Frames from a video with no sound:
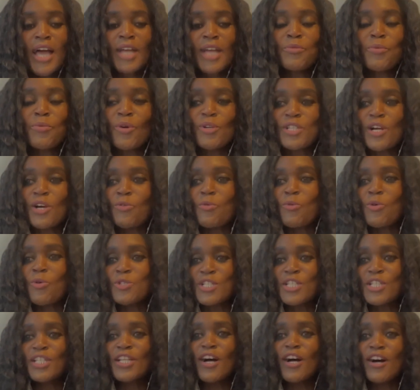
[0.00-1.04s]
And what
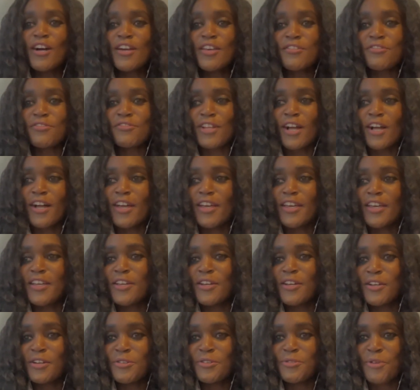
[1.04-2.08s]
was life
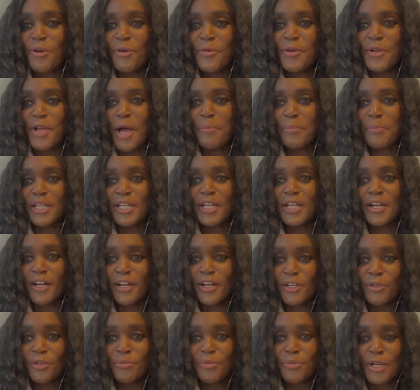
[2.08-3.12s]
like growing up in
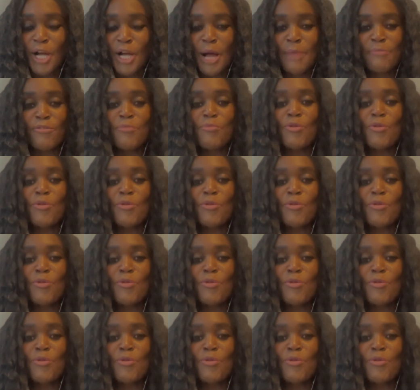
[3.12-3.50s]
Kakuma camp?